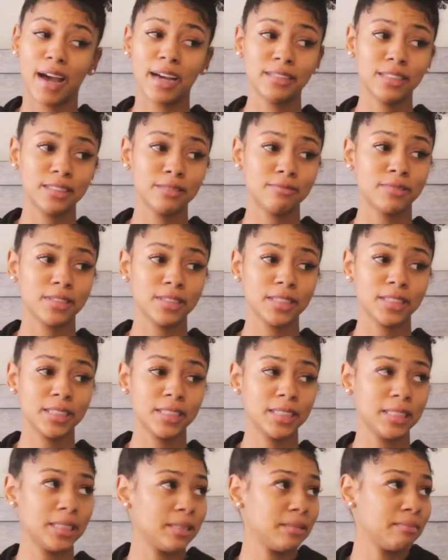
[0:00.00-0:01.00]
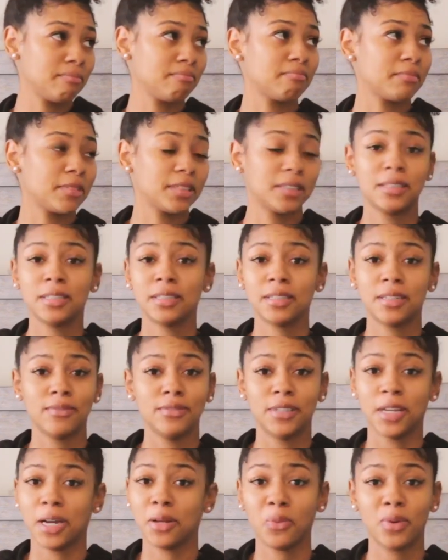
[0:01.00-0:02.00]
I just really could
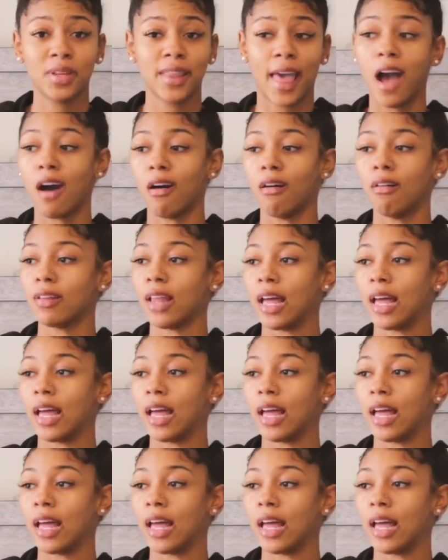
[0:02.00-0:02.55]
have done without.